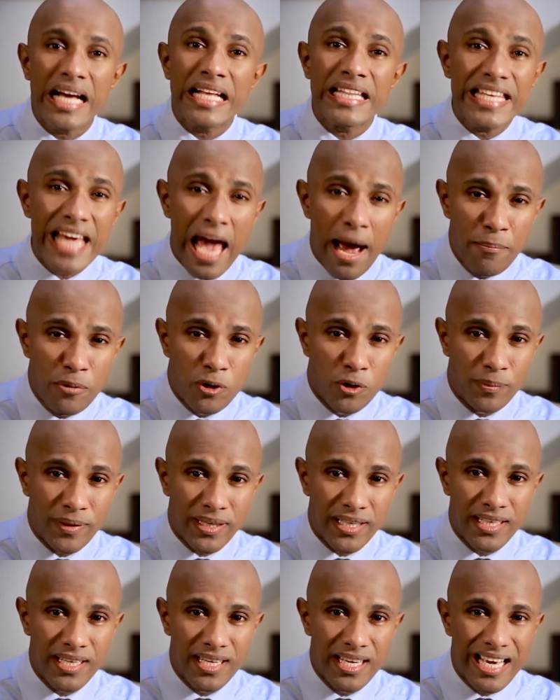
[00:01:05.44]
The
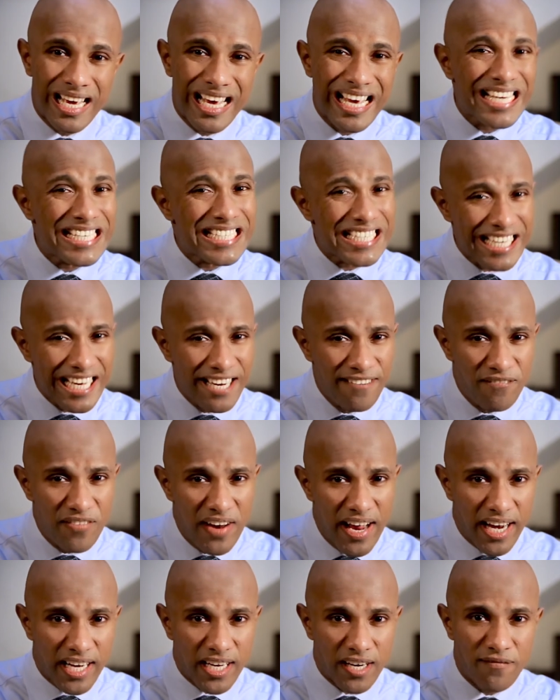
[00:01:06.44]
abdomen is
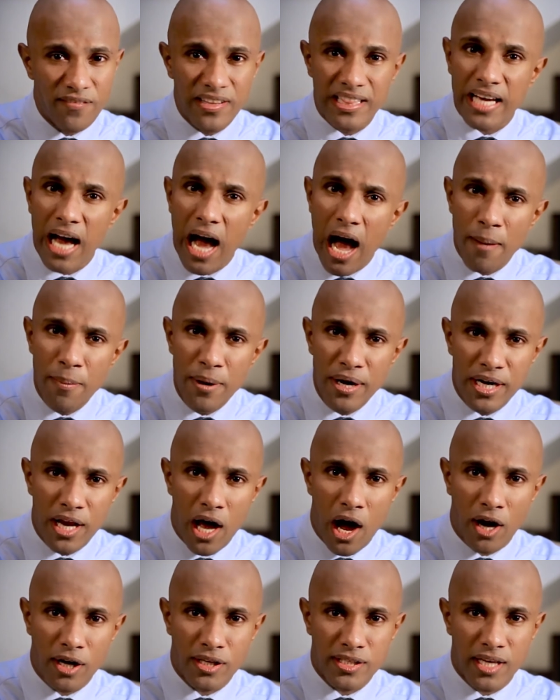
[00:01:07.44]
inflated with carbon
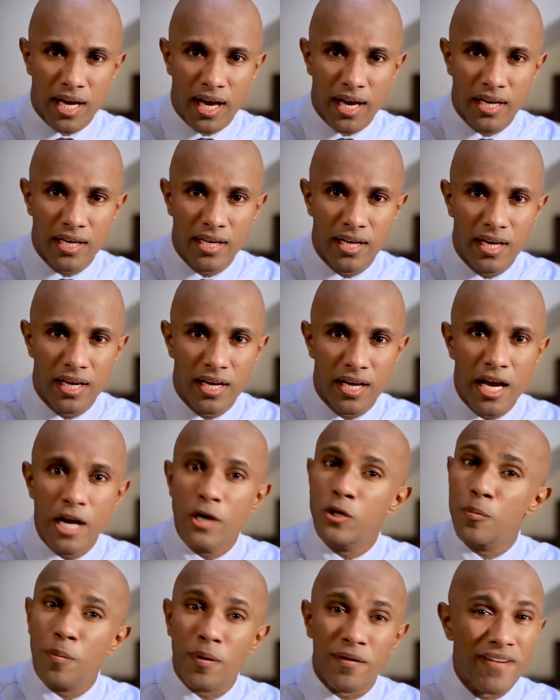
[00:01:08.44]
dioxide
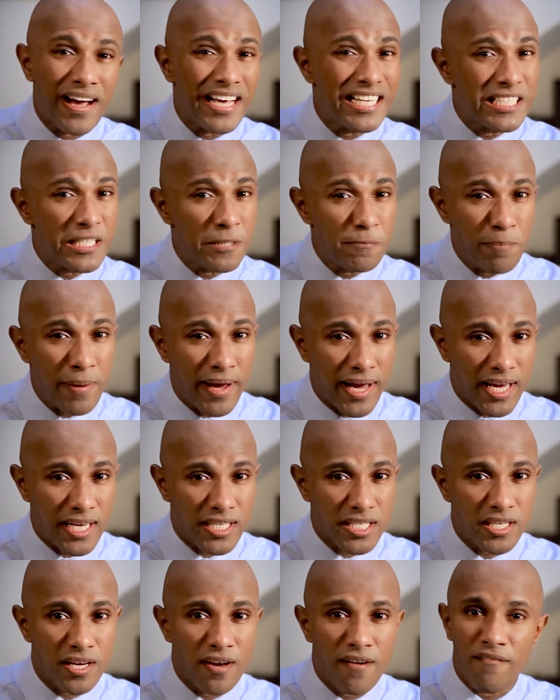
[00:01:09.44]
to provide
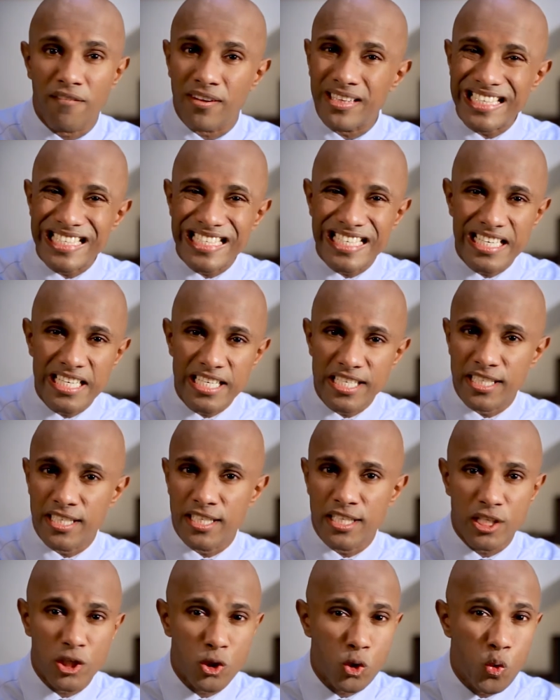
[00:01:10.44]
space for the
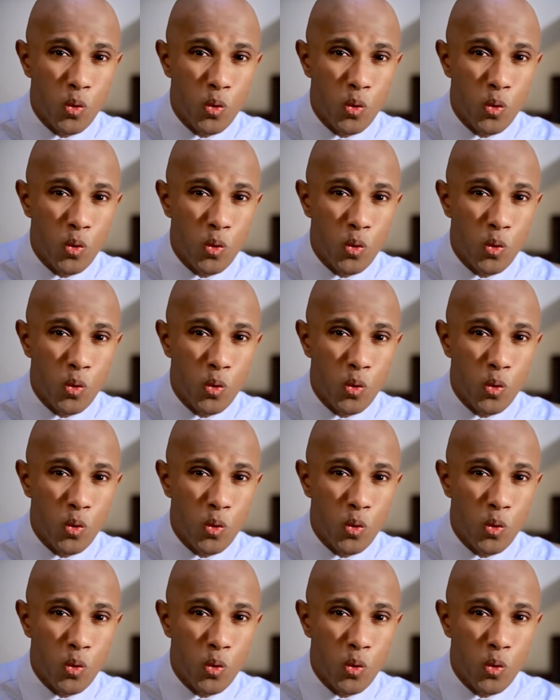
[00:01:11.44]
surgeons to